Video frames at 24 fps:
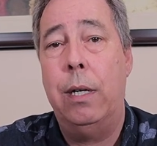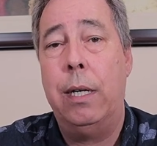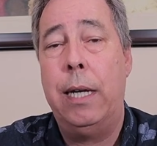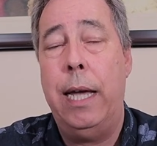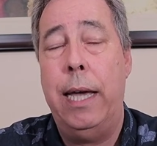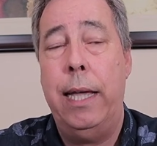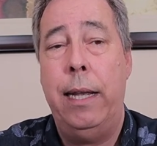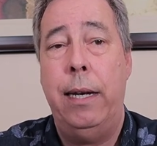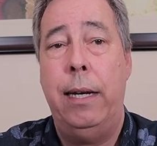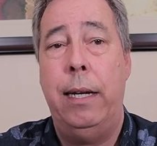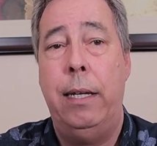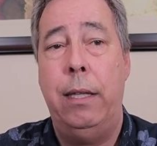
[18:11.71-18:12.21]

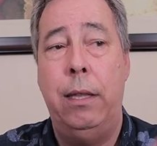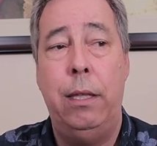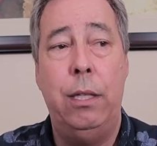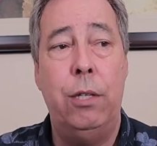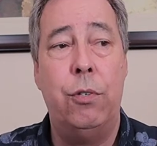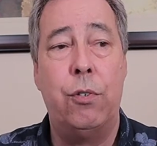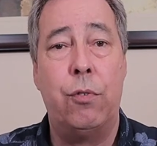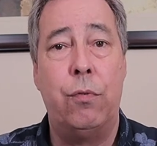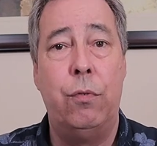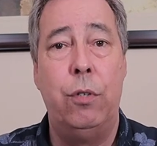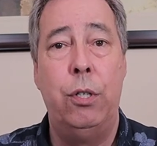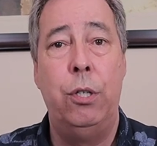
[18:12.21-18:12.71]
Again, in
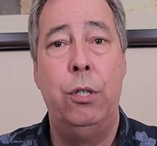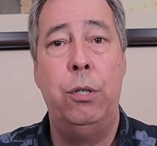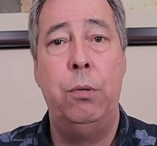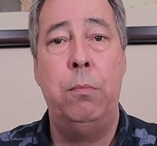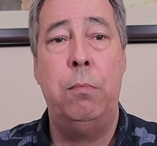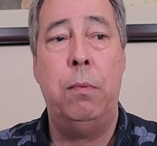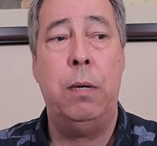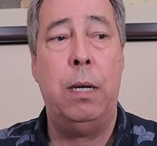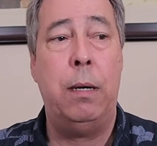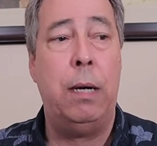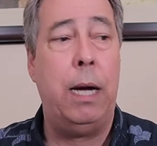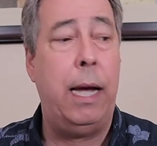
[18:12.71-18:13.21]
this
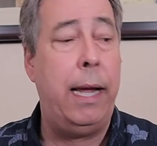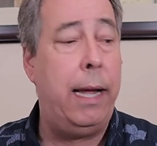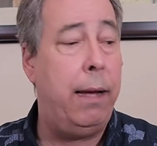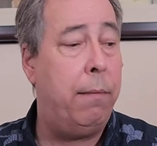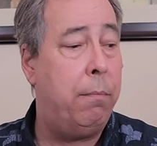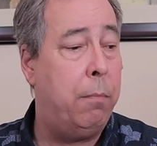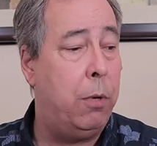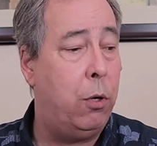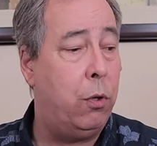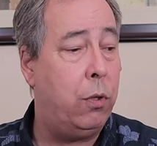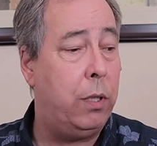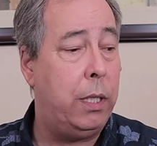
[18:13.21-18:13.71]
room, I
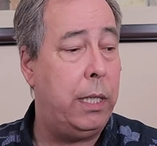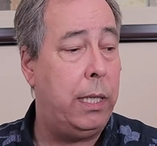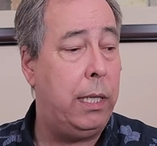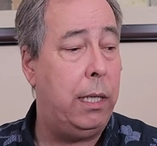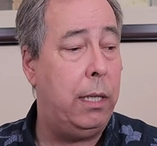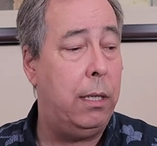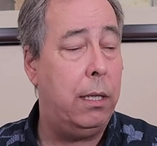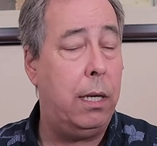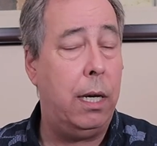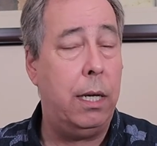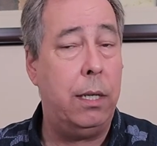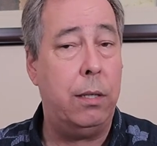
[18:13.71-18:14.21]
have
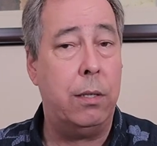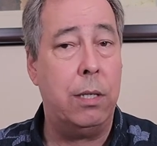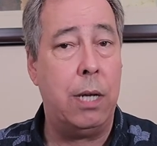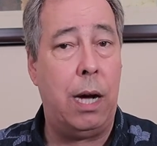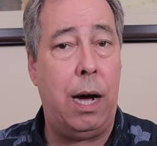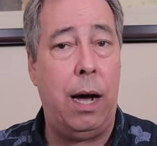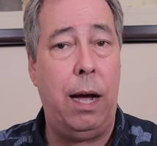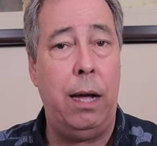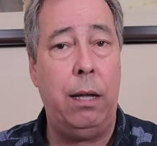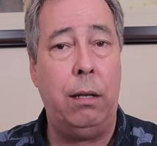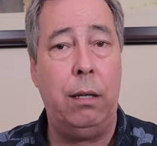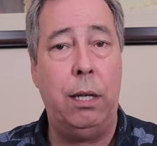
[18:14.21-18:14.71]
mostly
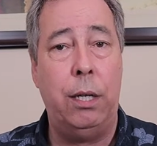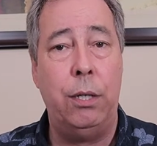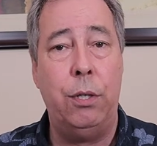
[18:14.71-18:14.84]
tile.